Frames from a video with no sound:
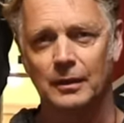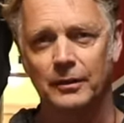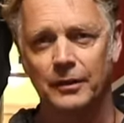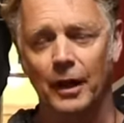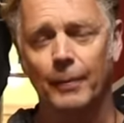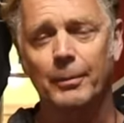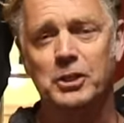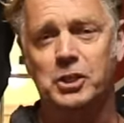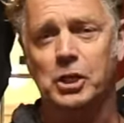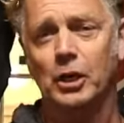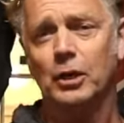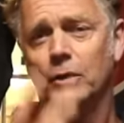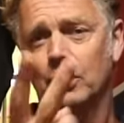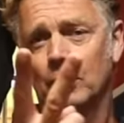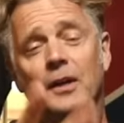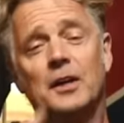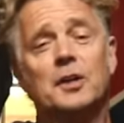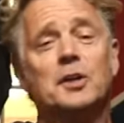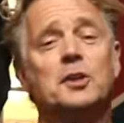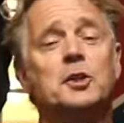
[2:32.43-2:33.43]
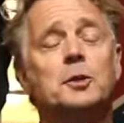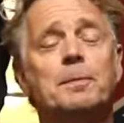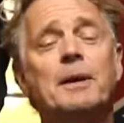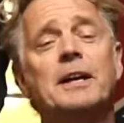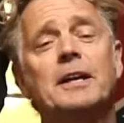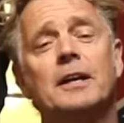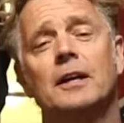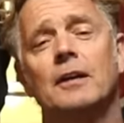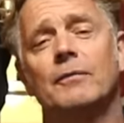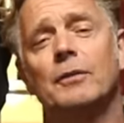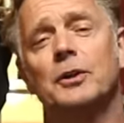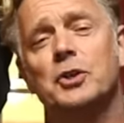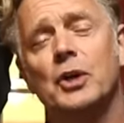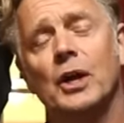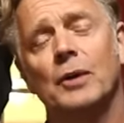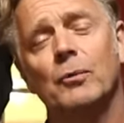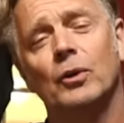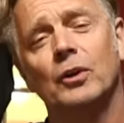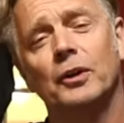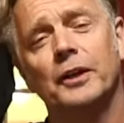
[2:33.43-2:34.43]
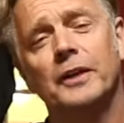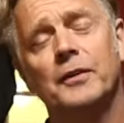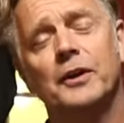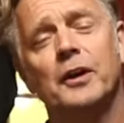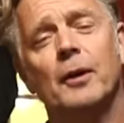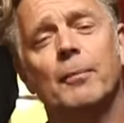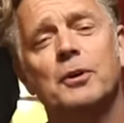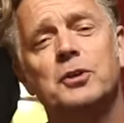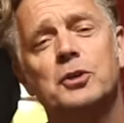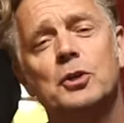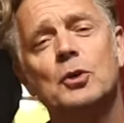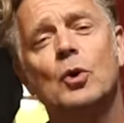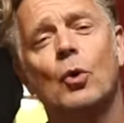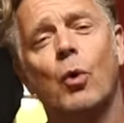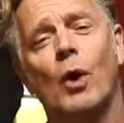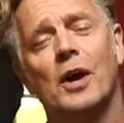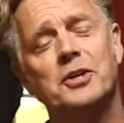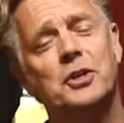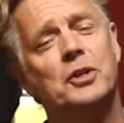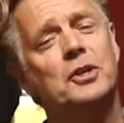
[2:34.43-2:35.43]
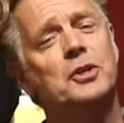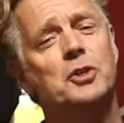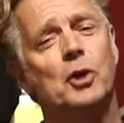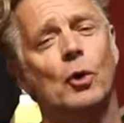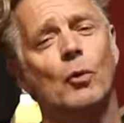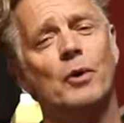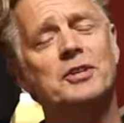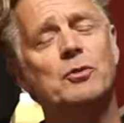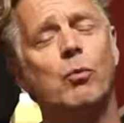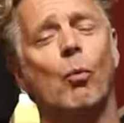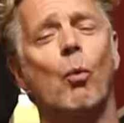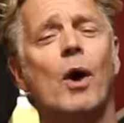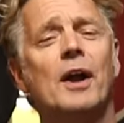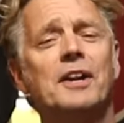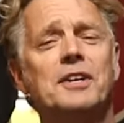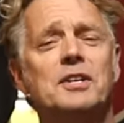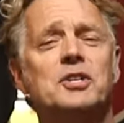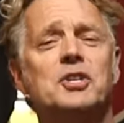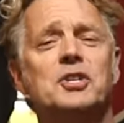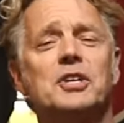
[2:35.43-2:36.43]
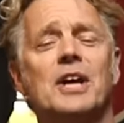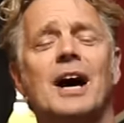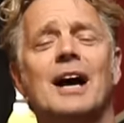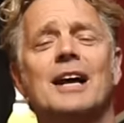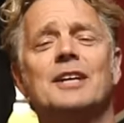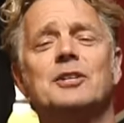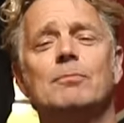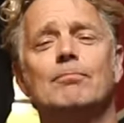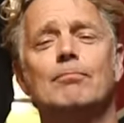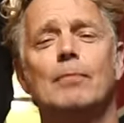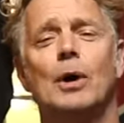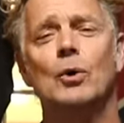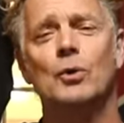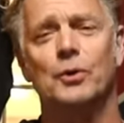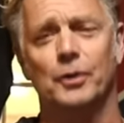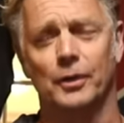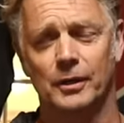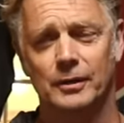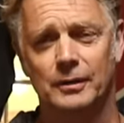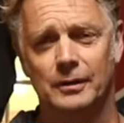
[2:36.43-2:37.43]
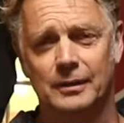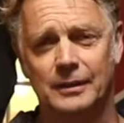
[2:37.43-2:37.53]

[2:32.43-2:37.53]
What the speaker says: Number two, speaking of the General Lee, the number two question is always, what size motor